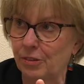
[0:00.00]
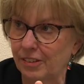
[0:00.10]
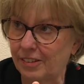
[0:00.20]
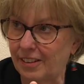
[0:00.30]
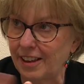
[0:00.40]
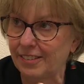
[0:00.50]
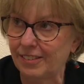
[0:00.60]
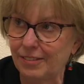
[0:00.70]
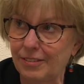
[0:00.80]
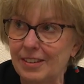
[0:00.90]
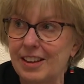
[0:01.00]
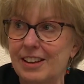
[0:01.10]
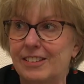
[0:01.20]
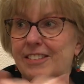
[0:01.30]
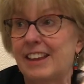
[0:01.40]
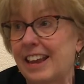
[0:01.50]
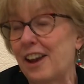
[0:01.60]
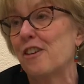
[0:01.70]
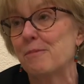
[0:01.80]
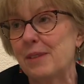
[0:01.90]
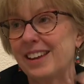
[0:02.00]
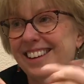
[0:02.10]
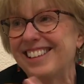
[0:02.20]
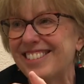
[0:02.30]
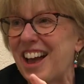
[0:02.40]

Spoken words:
success to take care of me,